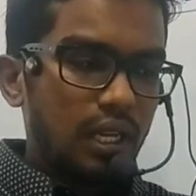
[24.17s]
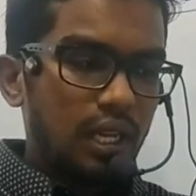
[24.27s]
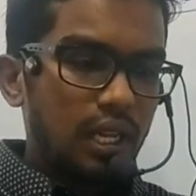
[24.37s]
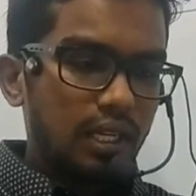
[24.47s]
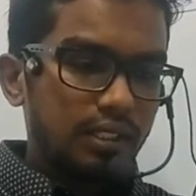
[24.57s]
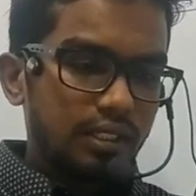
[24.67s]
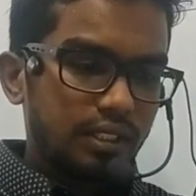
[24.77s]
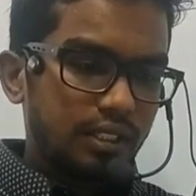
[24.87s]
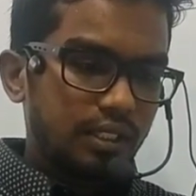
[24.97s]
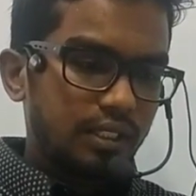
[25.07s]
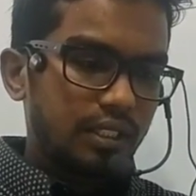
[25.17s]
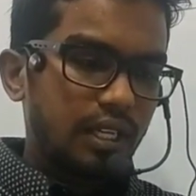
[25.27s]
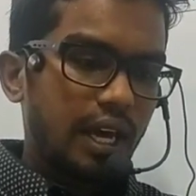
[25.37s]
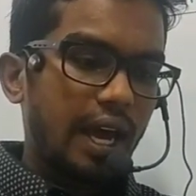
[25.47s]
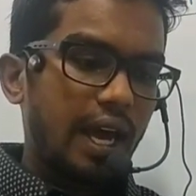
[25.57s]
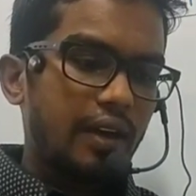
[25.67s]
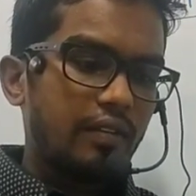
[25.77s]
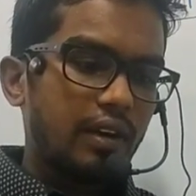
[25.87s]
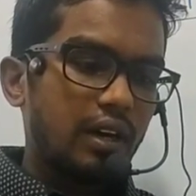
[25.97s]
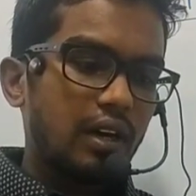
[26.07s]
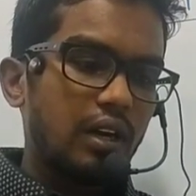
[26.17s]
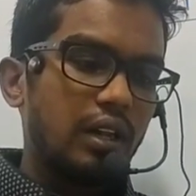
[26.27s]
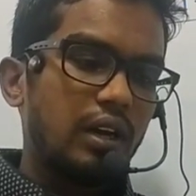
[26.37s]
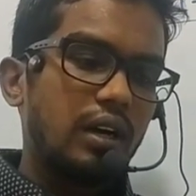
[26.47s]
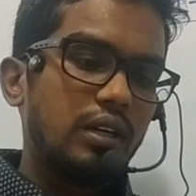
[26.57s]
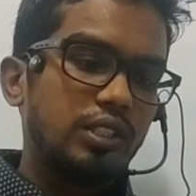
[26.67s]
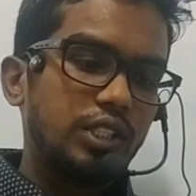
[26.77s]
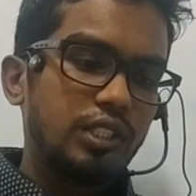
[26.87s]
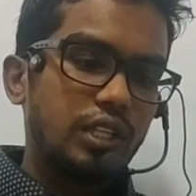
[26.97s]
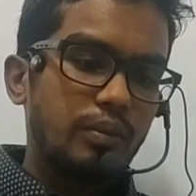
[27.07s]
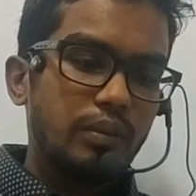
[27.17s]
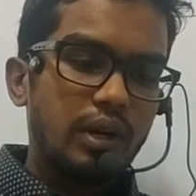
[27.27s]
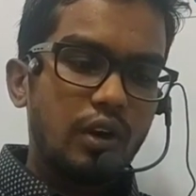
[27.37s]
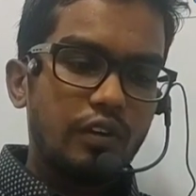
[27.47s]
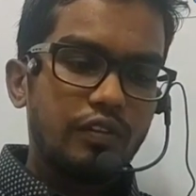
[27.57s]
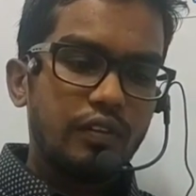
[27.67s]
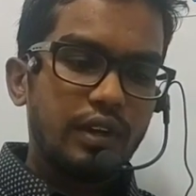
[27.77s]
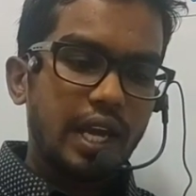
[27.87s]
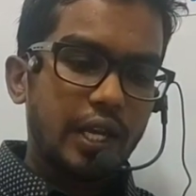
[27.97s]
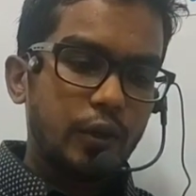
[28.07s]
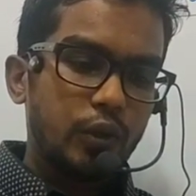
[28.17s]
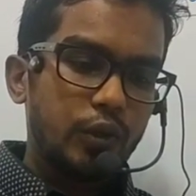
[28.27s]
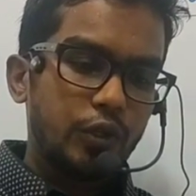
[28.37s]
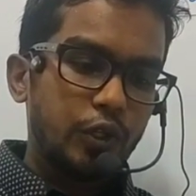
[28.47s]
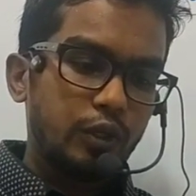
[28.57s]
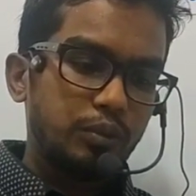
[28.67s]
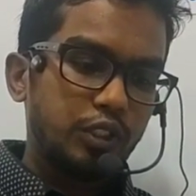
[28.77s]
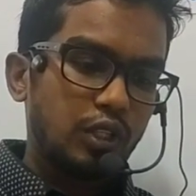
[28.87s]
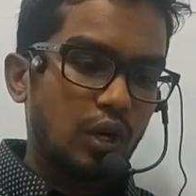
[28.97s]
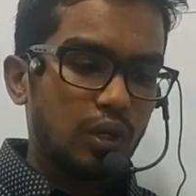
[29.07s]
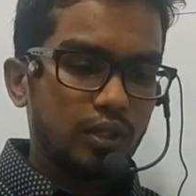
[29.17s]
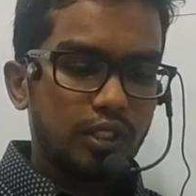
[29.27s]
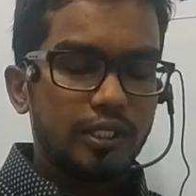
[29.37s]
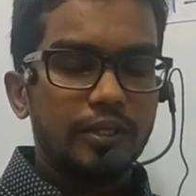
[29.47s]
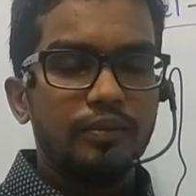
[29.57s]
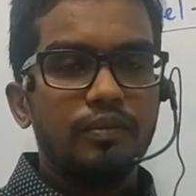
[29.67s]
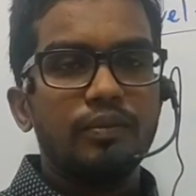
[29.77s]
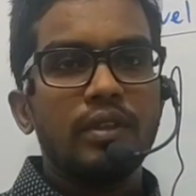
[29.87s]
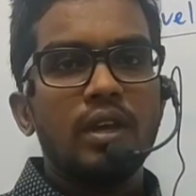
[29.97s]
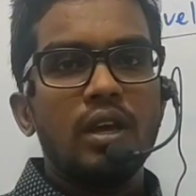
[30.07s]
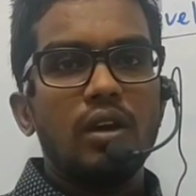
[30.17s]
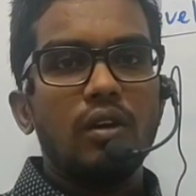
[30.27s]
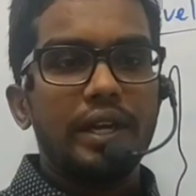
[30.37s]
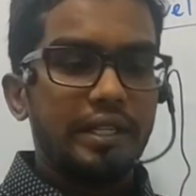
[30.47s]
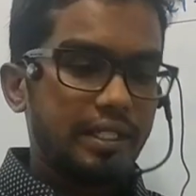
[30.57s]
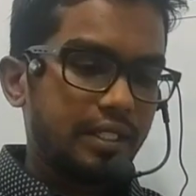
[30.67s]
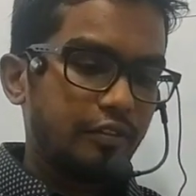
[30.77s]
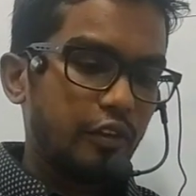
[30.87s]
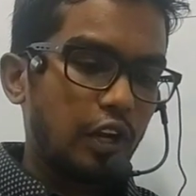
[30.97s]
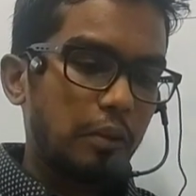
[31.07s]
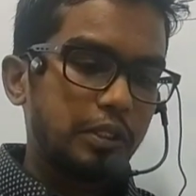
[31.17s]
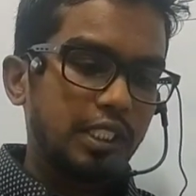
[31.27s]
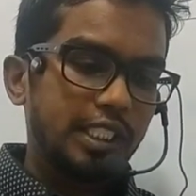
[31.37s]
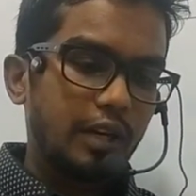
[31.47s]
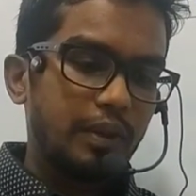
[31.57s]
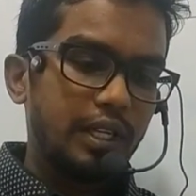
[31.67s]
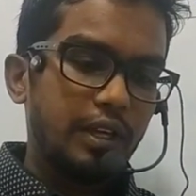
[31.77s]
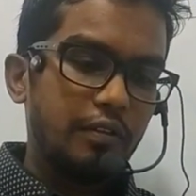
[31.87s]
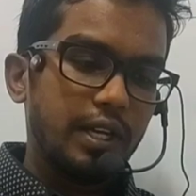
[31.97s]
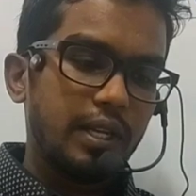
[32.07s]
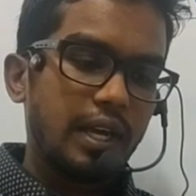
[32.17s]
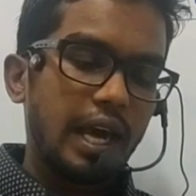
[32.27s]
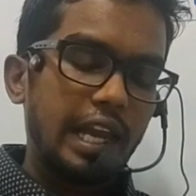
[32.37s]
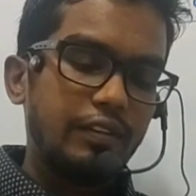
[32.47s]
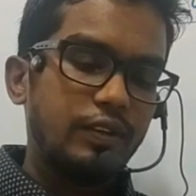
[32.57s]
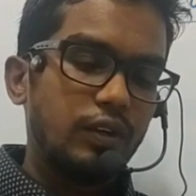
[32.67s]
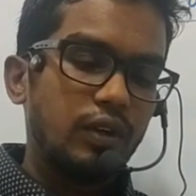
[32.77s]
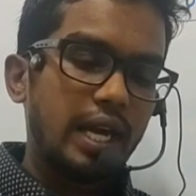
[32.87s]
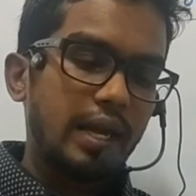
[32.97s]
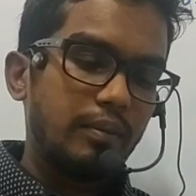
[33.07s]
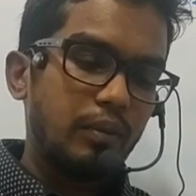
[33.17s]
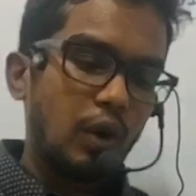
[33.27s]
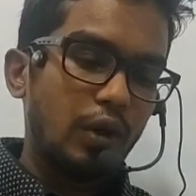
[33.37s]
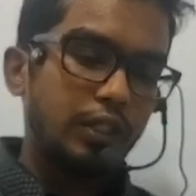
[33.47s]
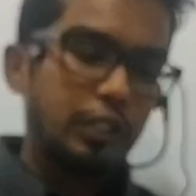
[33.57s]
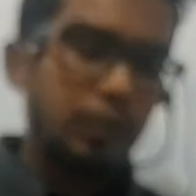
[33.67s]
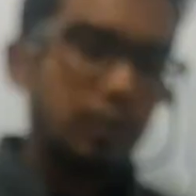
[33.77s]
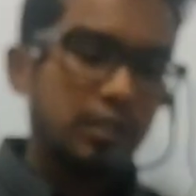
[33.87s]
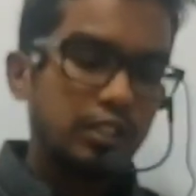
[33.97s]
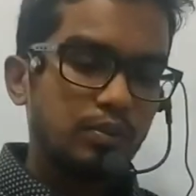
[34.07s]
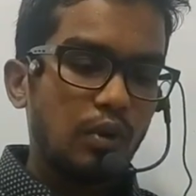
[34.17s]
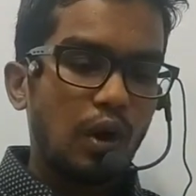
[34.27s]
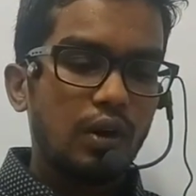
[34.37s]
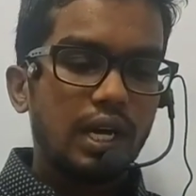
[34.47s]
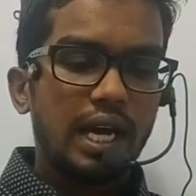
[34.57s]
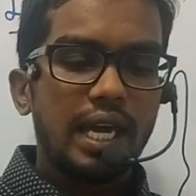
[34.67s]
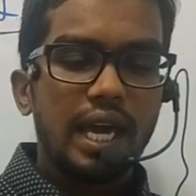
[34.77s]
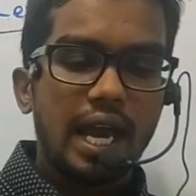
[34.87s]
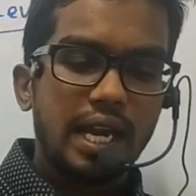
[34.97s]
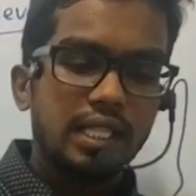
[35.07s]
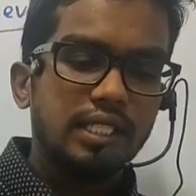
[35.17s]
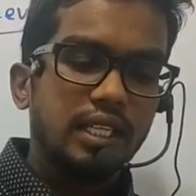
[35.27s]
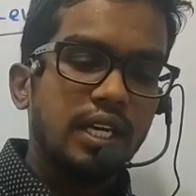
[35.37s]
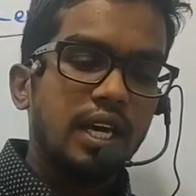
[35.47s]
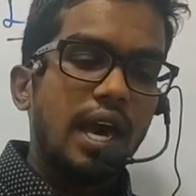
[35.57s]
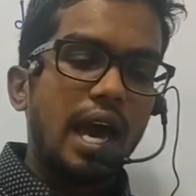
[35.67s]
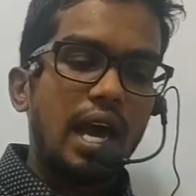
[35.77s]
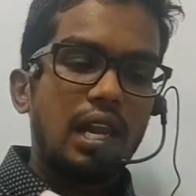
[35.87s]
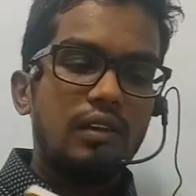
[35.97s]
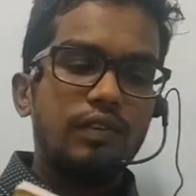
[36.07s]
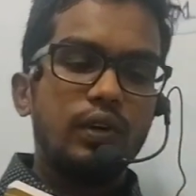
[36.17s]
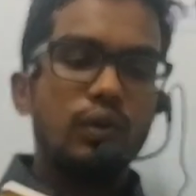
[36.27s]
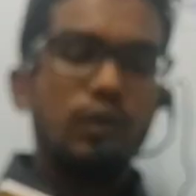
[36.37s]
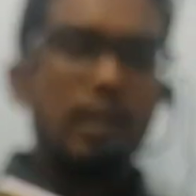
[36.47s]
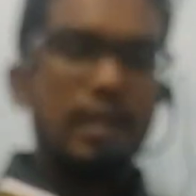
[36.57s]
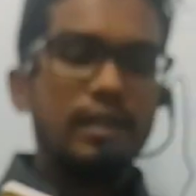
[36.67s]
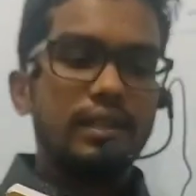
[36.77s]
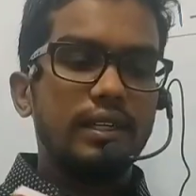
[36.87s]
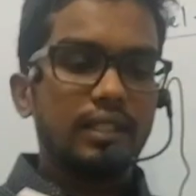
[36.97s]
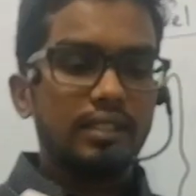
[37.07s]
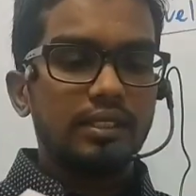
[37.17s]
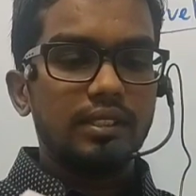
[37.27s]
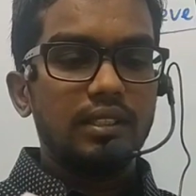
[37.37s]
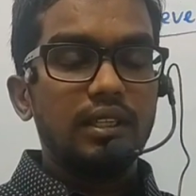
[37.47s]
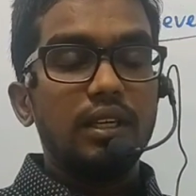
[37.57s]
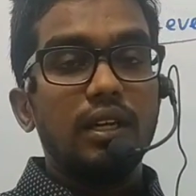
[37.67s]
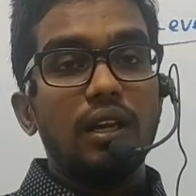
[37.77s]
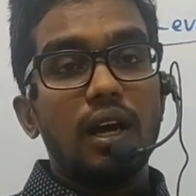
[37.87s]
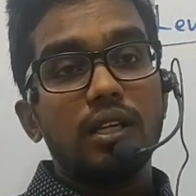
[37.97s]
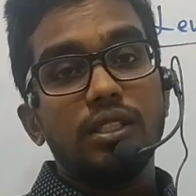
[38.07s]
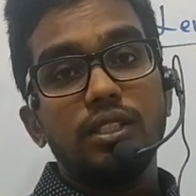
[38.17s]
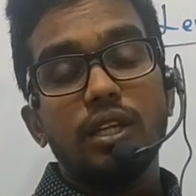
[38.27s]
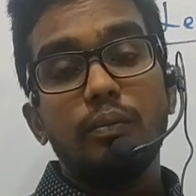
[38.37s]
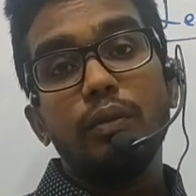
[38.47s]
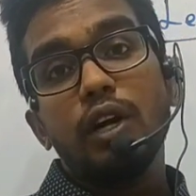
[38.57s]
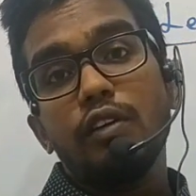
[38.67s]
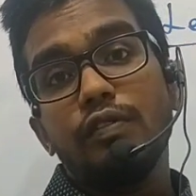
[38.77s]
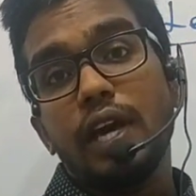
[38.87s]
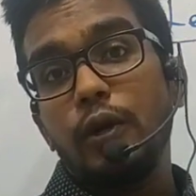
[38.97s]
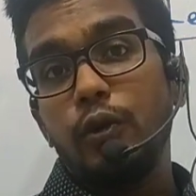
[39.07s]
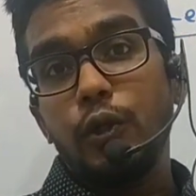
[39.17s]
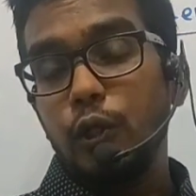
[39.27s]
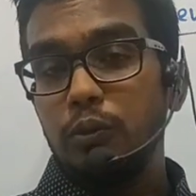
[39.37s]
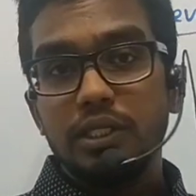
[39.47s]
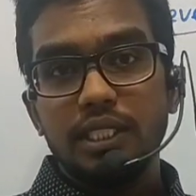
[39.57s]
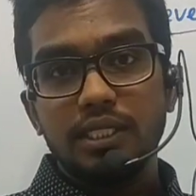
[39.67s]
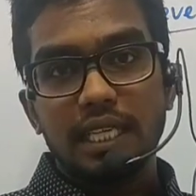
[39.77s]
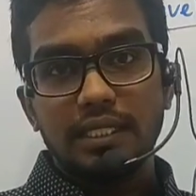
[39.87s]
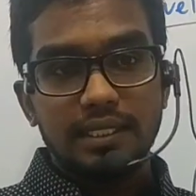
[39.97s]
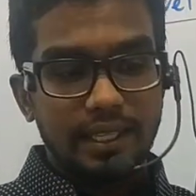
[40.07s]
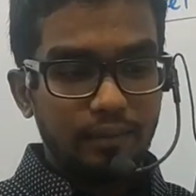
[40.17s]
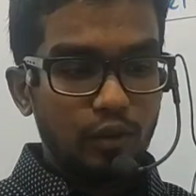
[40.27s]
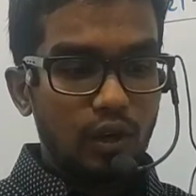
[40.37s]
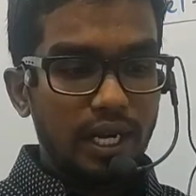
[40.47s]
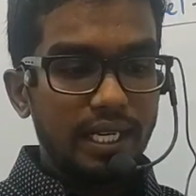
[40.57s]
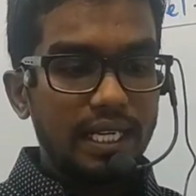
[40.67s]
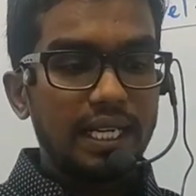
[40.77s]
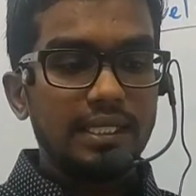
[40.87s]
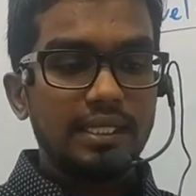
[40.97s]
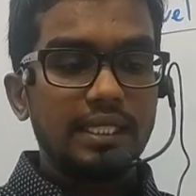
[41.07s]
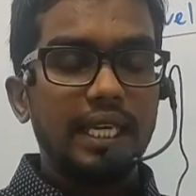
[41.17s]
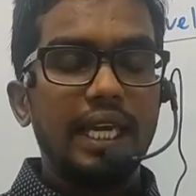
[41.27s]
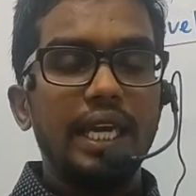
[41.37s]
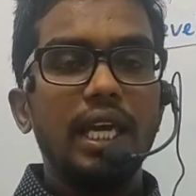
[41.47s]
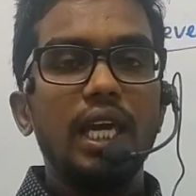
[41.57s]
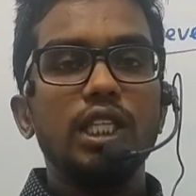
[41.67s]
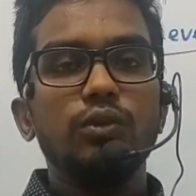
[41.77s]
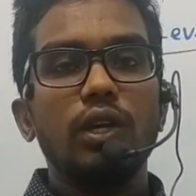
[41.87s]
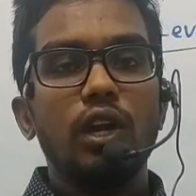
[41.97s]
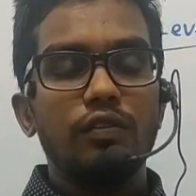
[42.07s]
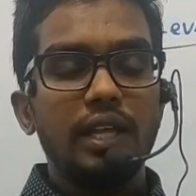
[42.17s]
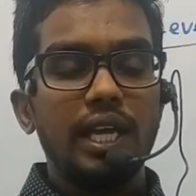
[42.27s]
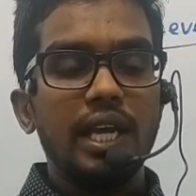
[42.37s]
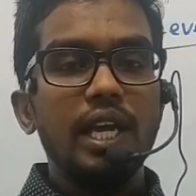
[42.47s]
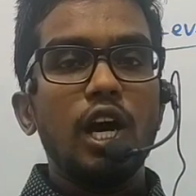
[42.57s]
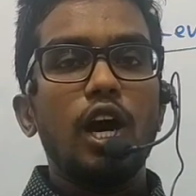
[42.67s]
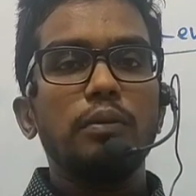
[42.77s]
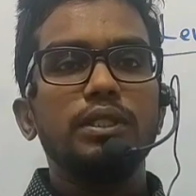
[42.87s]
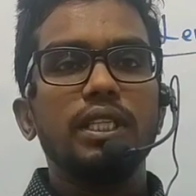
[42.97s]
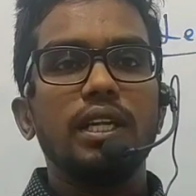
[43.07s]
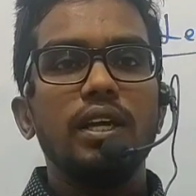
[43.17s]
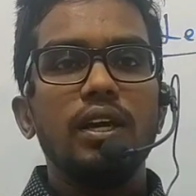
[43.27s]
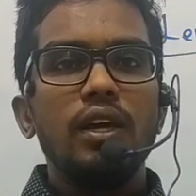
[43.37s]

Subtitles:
Lungs have a large number of narrow tubes called, right? 4 options have been given: alveoli, bronchioles, bronchi and alveolar ducts. Large number of narrow tubes it is asking. Alright, let us see each one of the option.